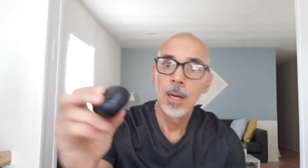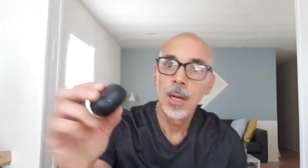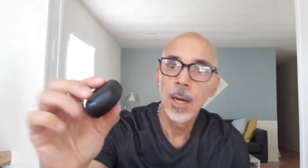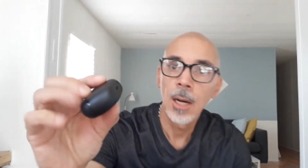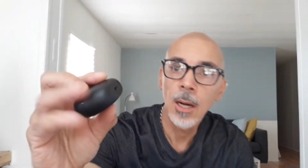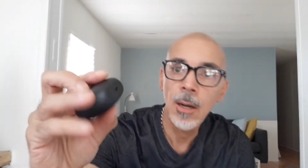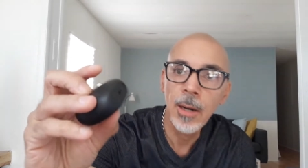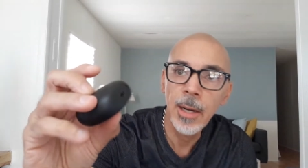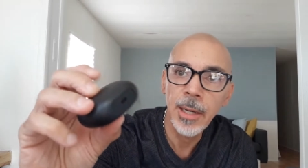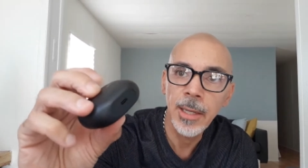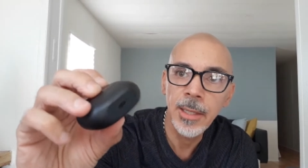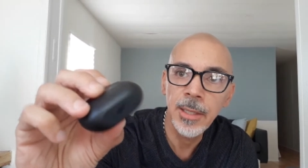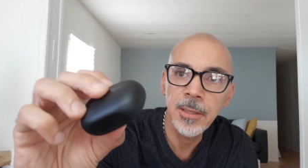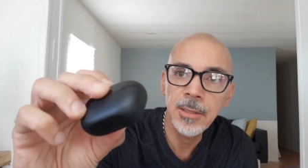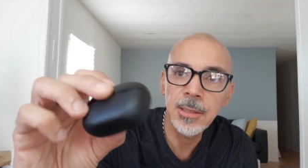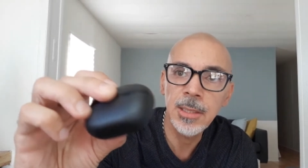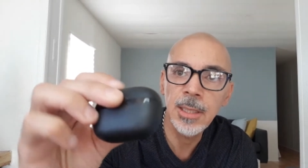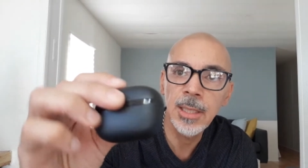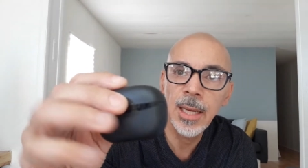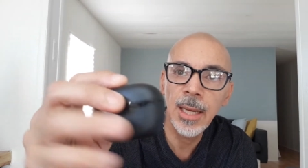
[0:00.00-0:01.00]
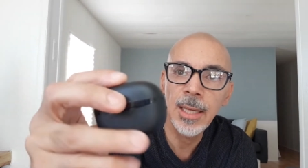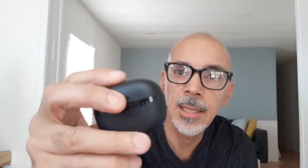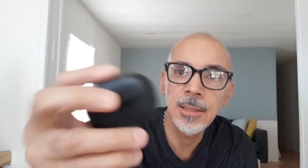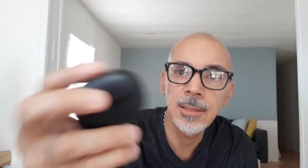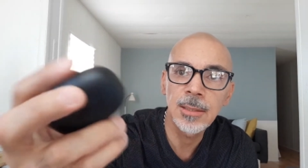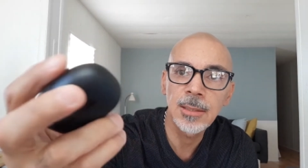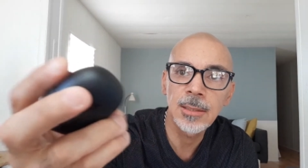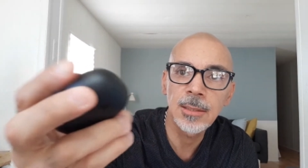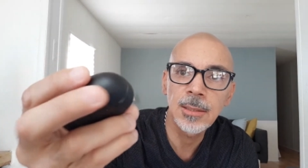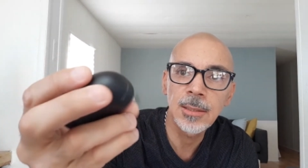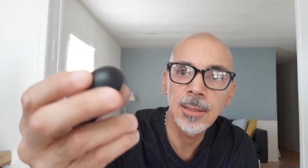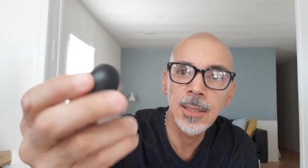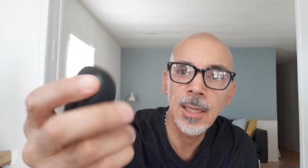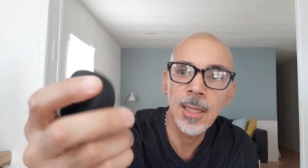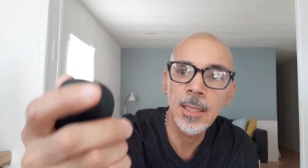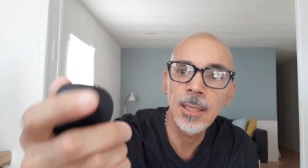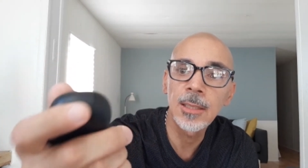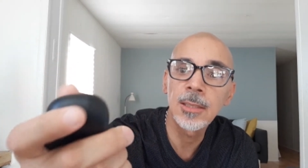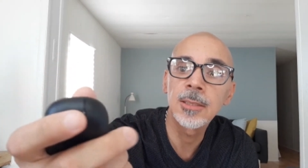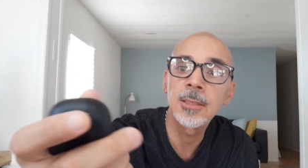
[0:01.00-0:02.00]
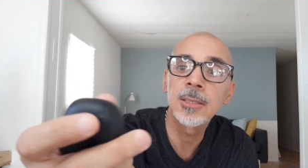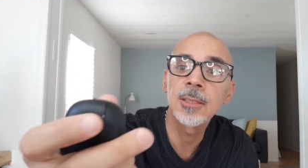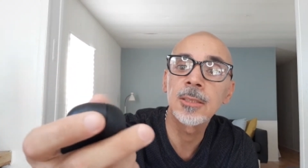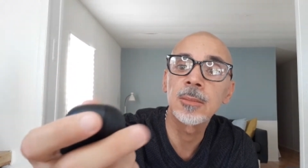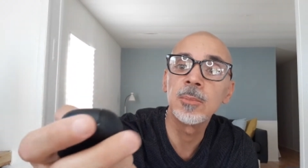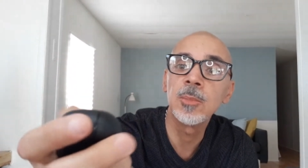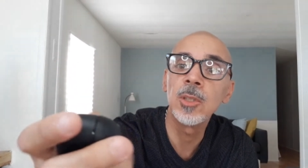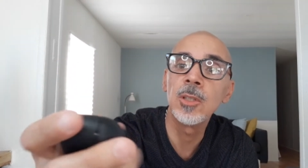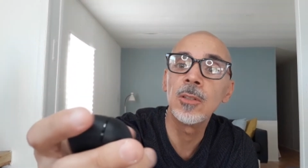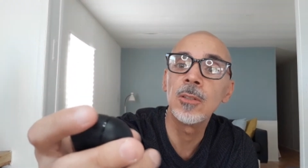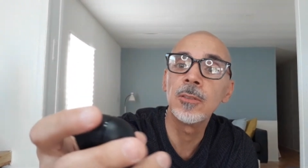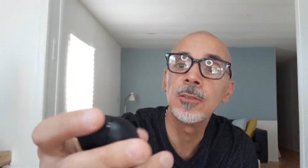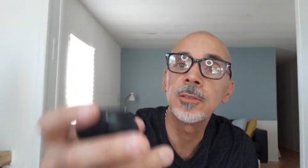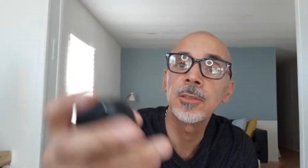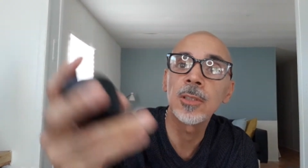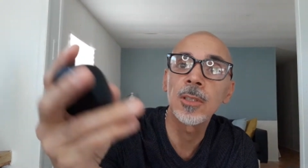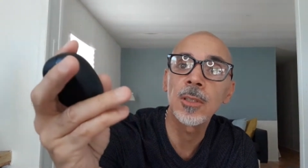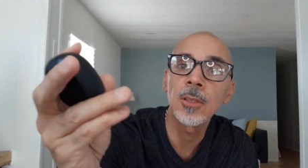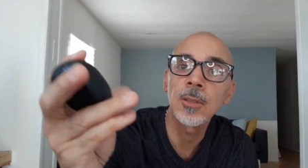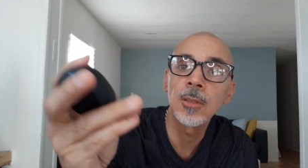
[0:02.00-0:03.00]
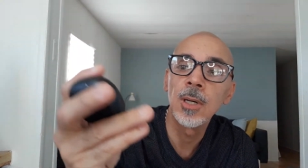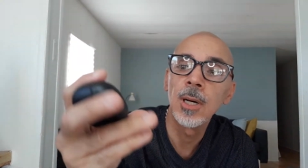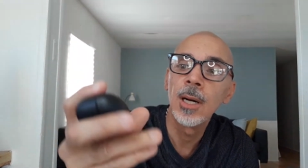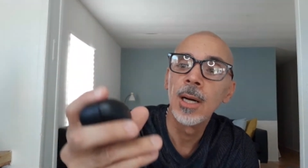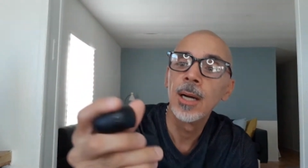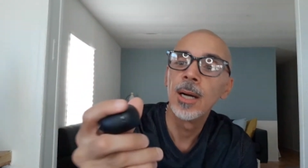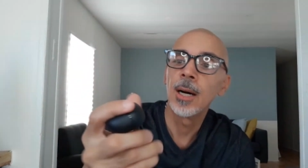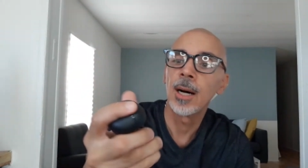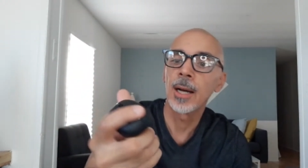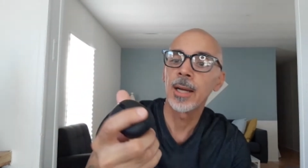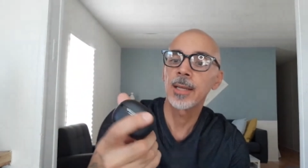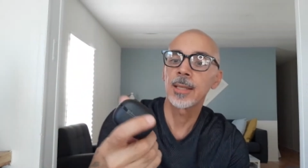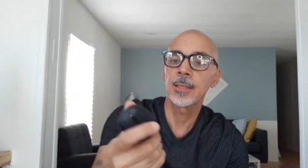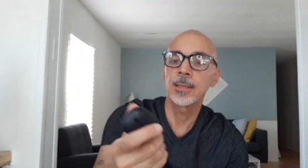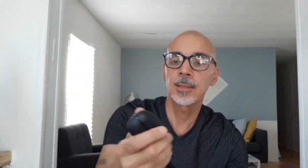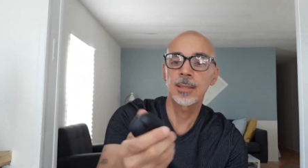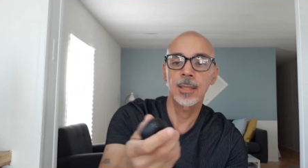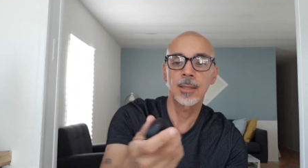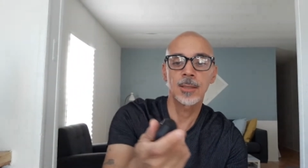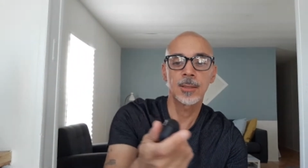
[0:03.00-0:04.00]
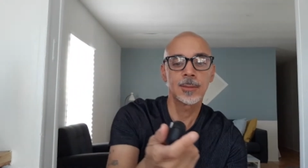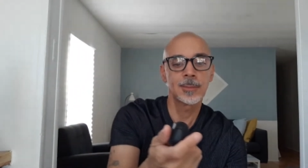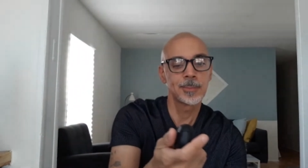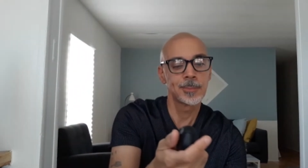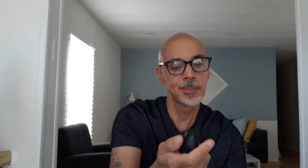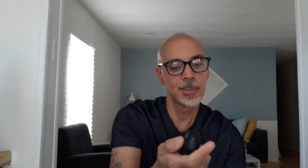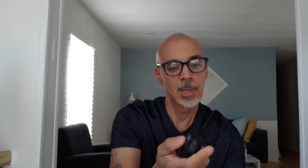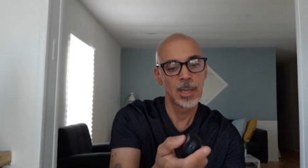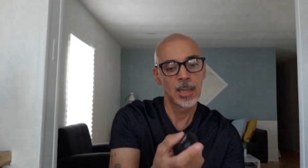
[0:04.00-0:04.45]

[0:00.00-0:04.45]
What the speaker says: All right, here's the case. It's kind of smooth, so I can tell